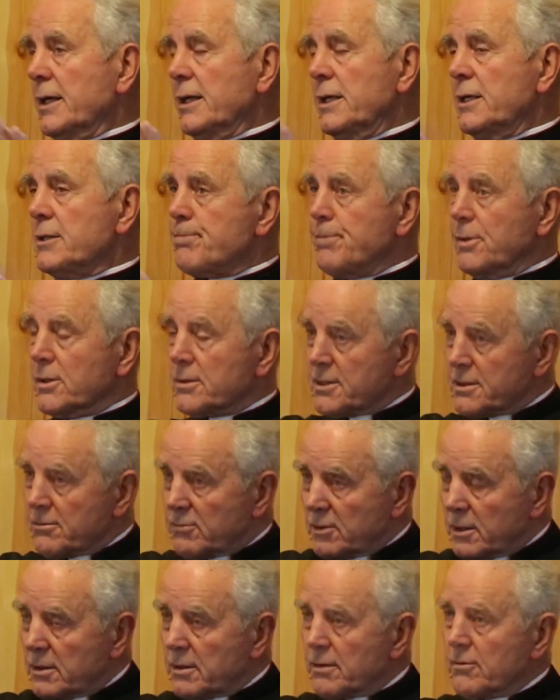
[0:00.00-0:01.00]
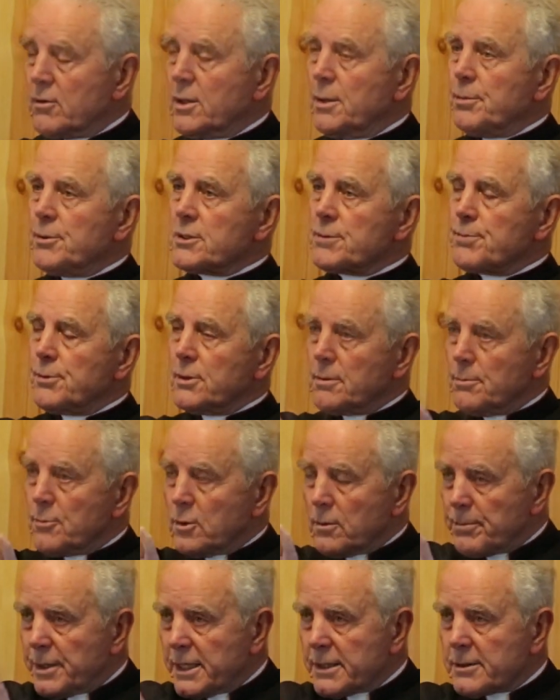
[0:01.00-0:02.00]
because the robber has put them
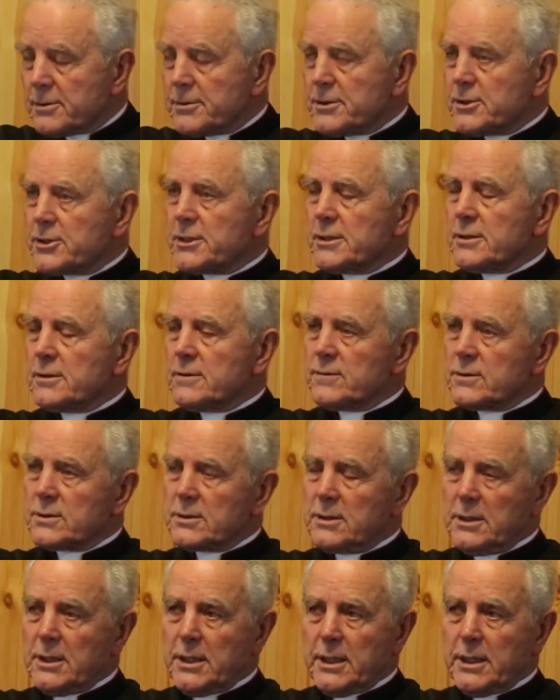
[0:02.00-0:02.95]
all back on the shelves.